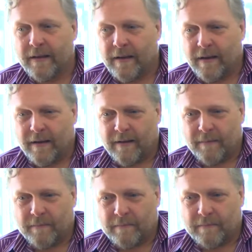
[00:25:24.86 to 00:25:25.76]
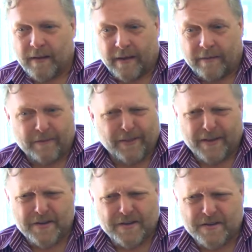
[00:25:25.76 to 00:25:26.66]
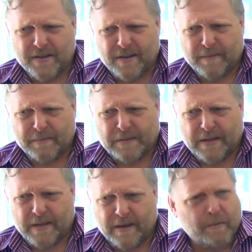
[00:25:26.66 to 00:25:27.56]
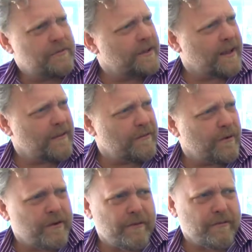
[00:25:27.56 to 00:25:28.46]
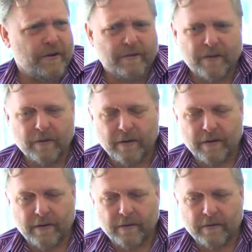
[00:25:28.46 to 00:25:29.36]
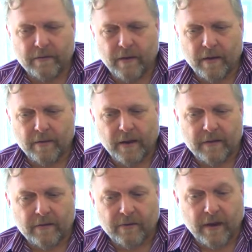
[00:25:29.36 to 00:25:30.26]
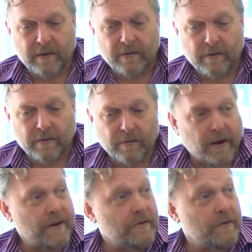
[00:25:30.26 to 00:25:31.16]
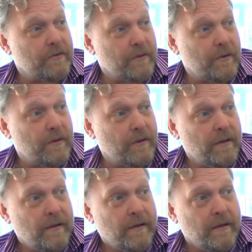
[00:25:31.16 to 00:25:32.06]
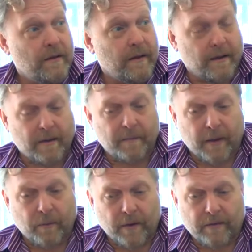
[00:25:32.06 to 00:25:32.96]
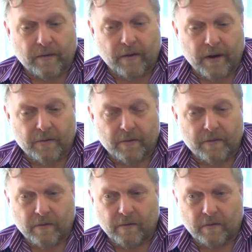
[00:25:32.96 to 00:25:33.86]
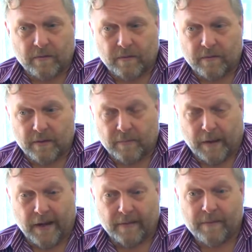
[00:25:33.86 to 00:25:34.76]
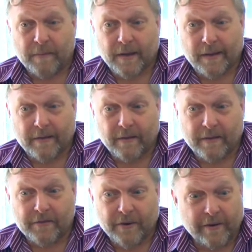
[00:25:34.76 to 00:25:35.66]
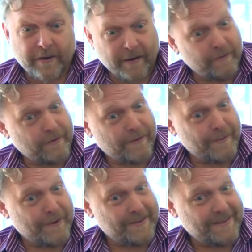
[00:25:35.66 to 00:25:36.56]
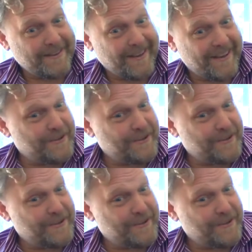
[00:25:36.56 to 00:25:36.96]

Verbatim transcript: um, and relationships, and I moved to California for a few years. Uh, then I decided to do graduate school. Um, I went to graduate school in math and mechanical engineering for some reason. Again,